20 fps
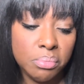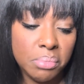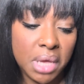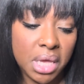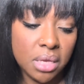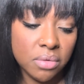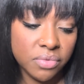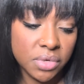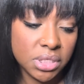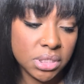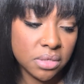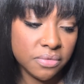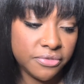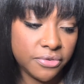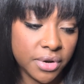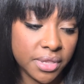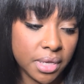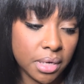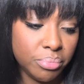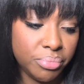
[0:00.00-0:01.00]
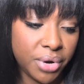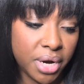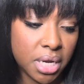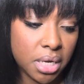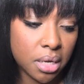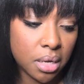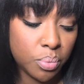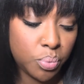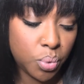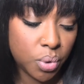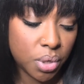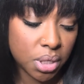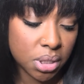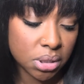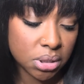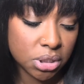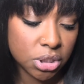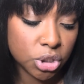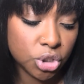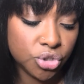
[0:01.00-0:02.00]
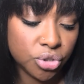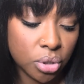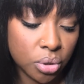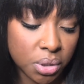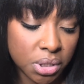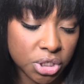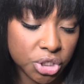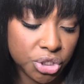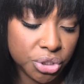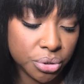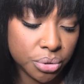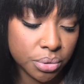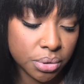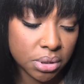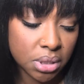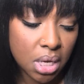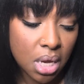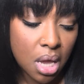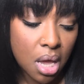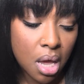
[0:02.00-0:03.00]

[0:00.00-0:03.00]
main reason for their breakup was control issues.